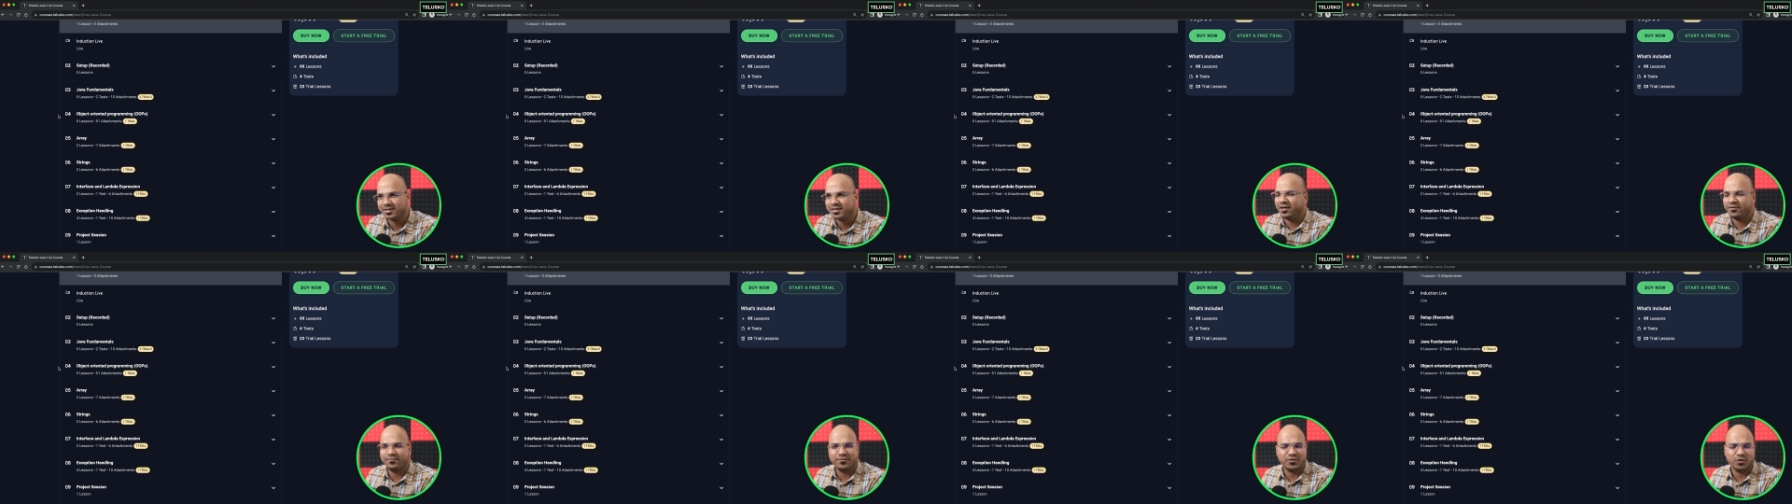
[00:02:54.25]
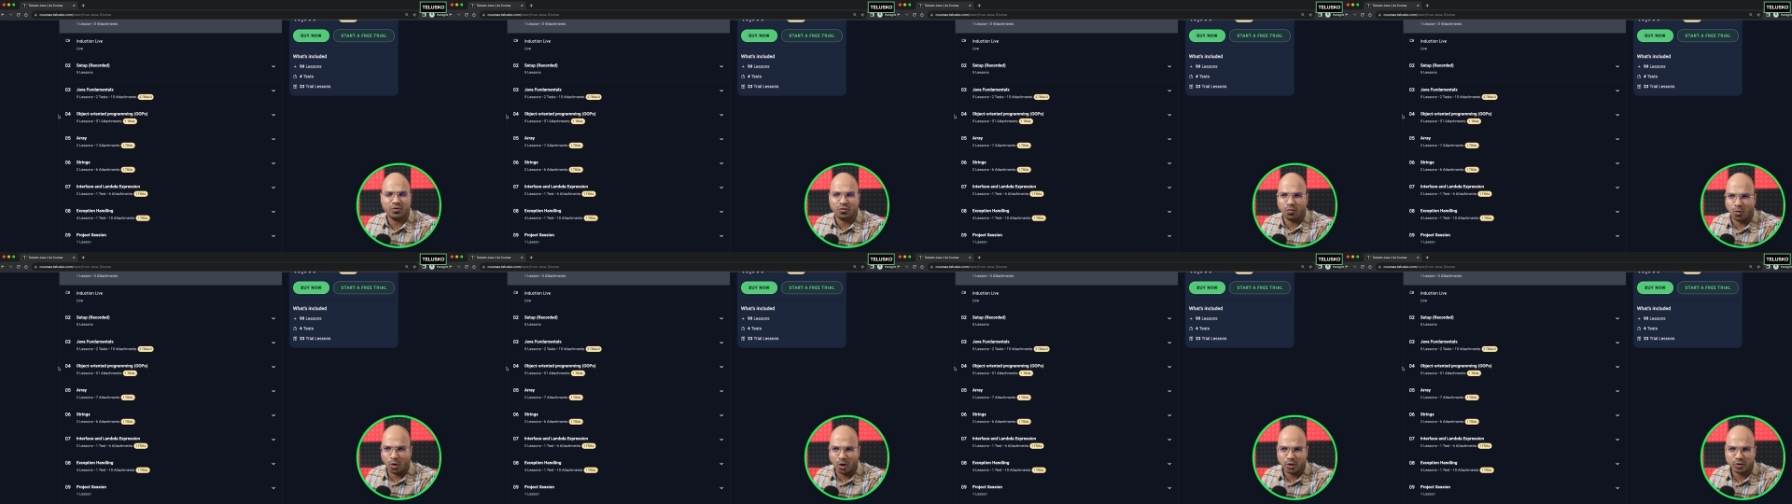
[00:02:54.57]
If you
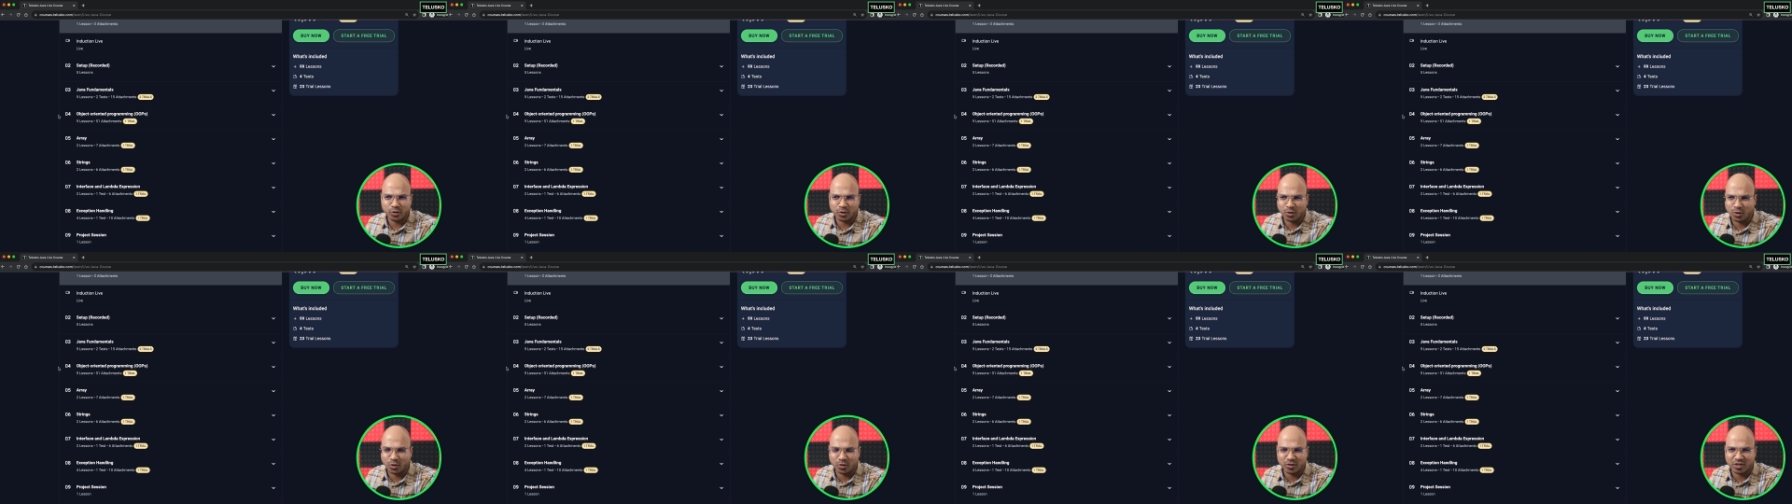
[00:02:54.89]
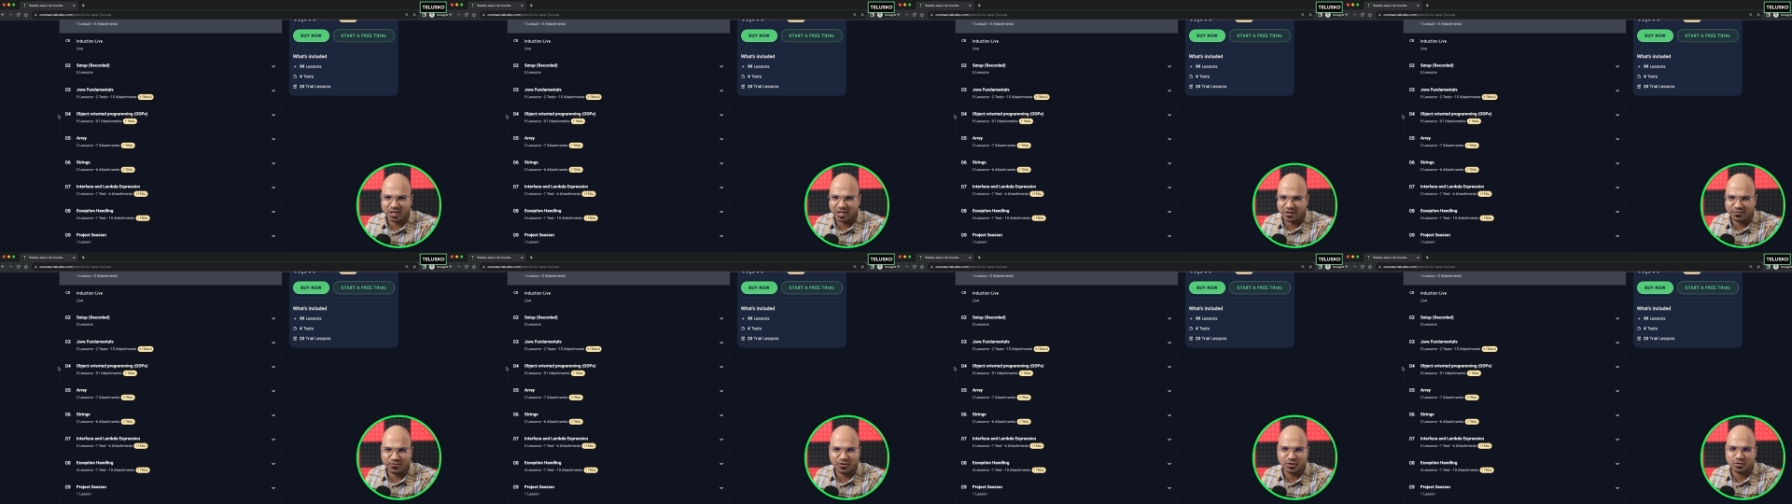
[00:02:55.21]
want to know the
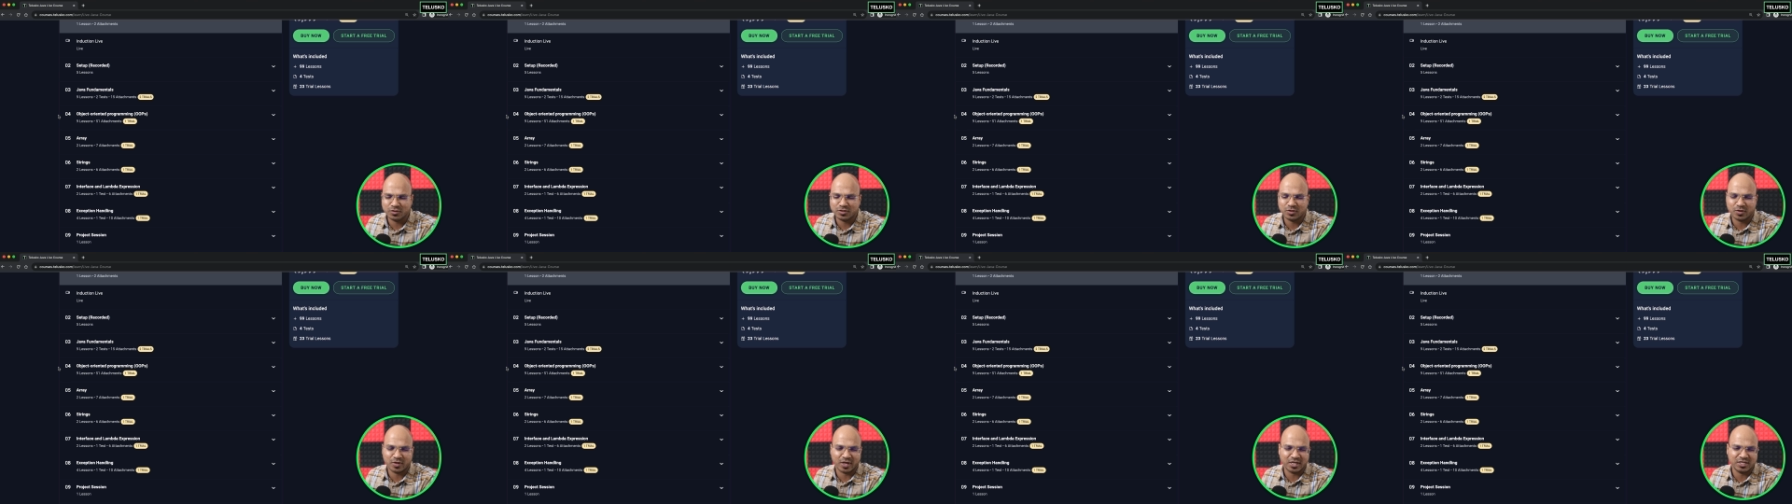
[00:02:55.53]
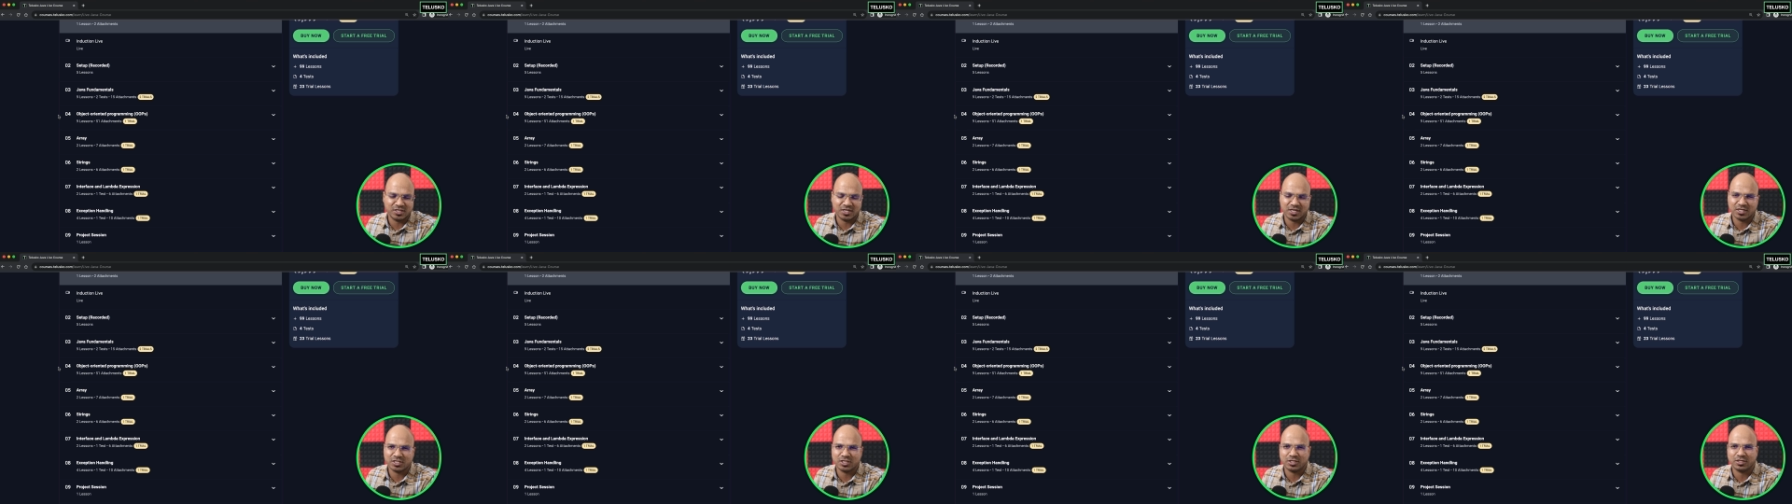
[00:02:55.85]
reviews, you can
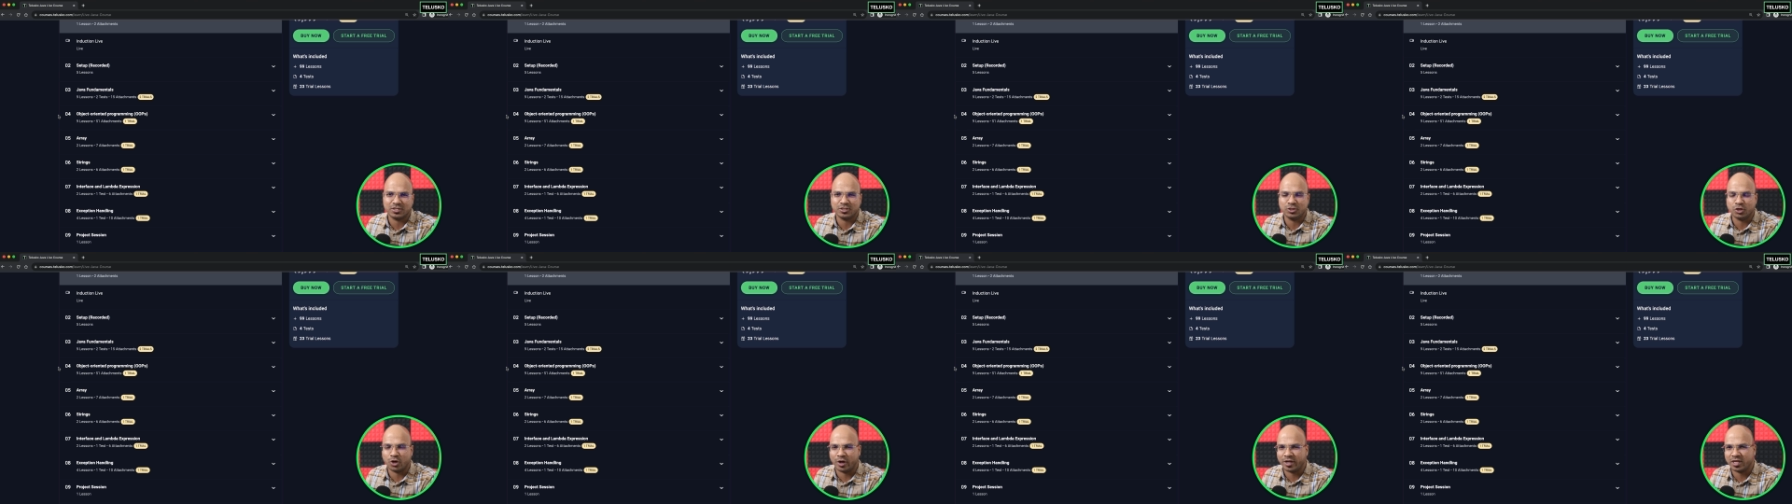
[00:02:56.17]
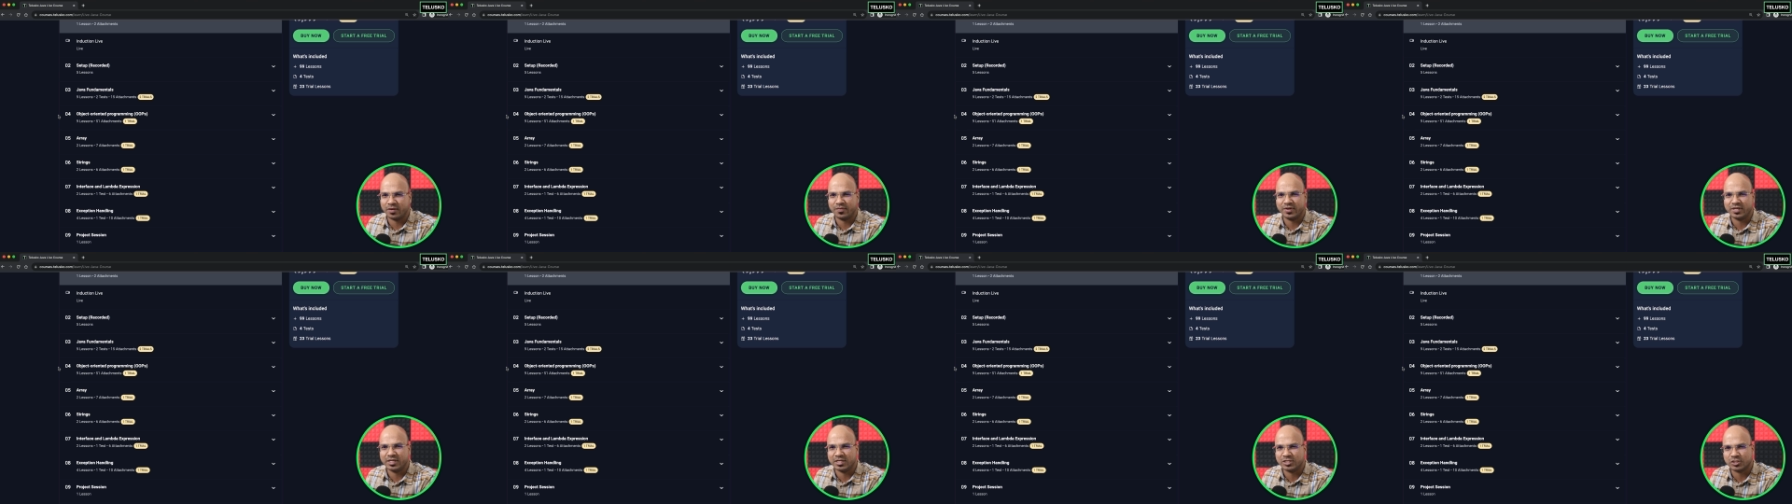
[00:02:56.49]
just join
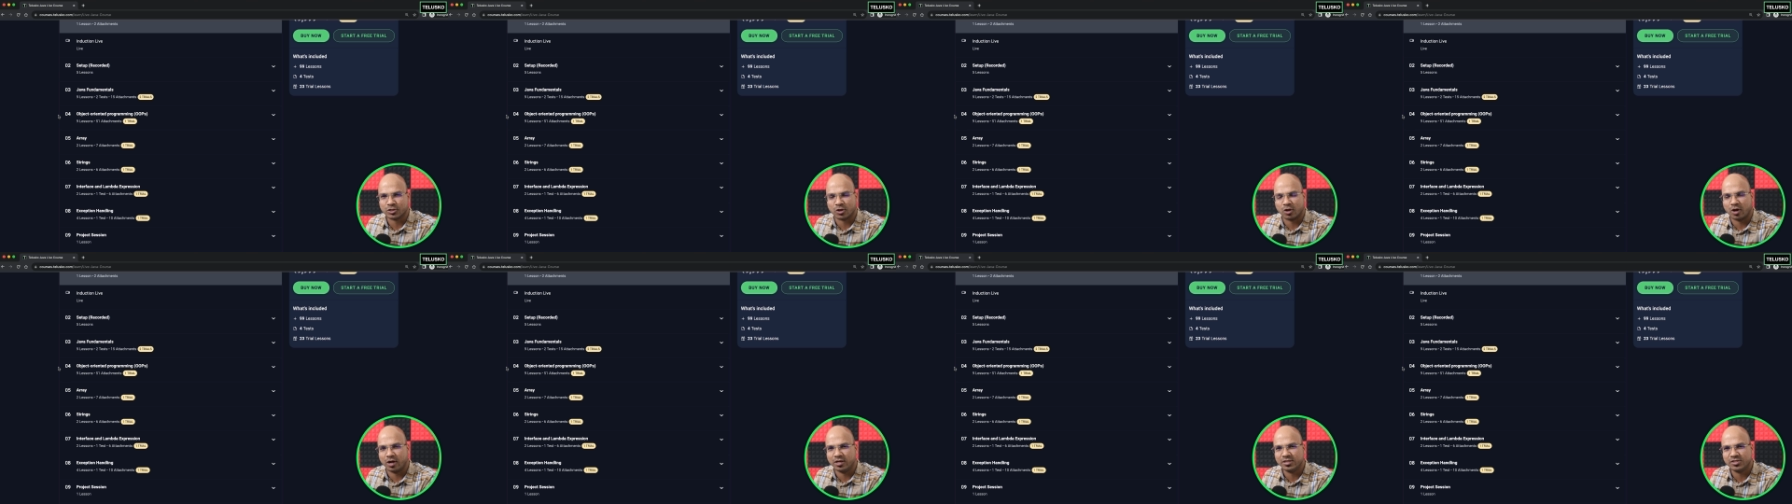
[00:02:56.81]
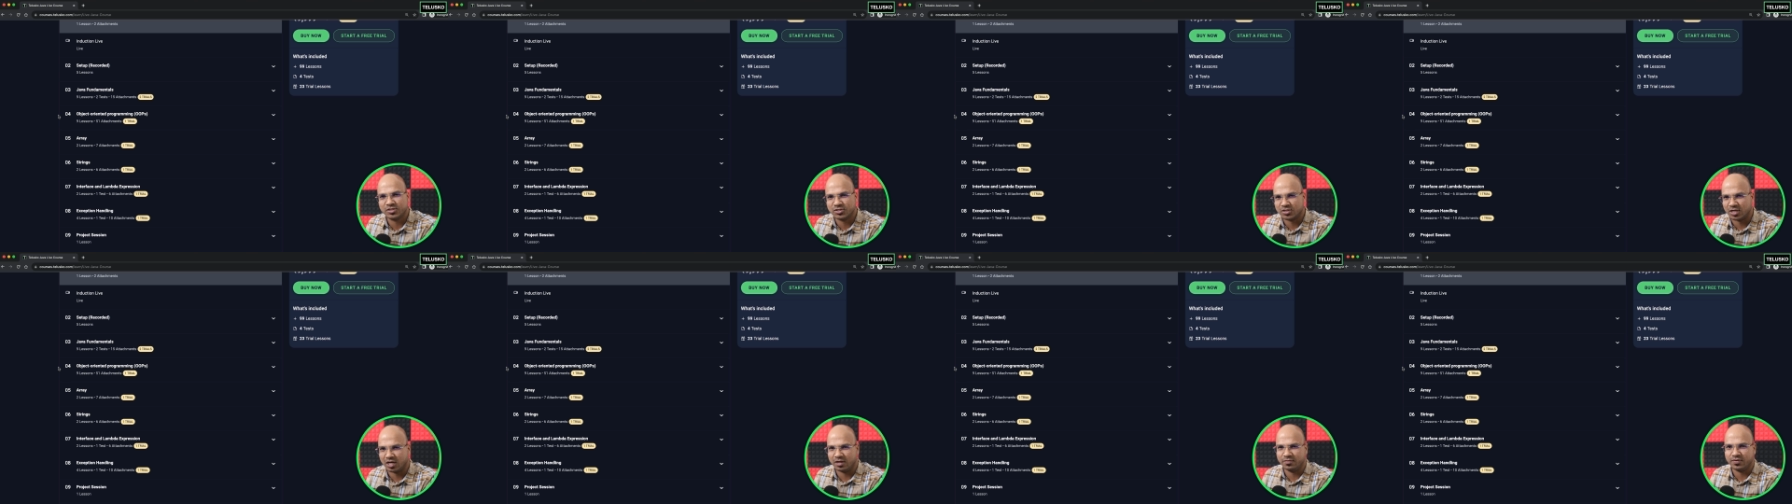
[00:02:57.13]
our Discord
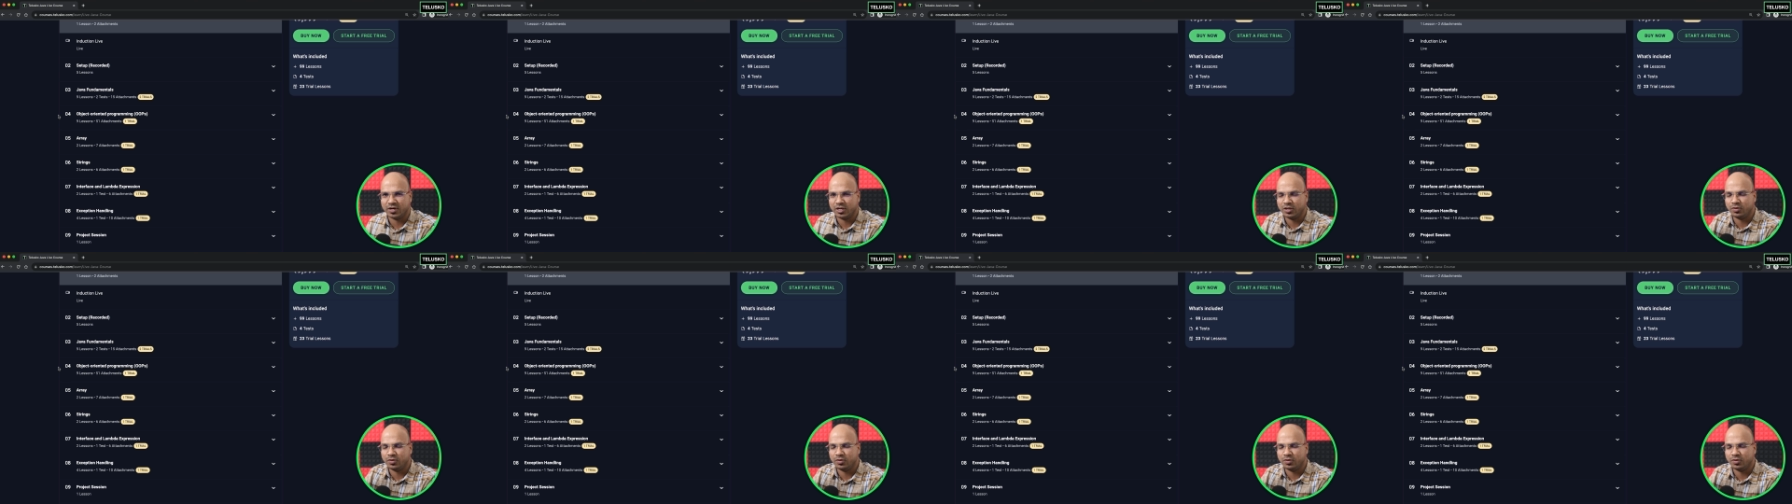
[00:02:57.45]
server.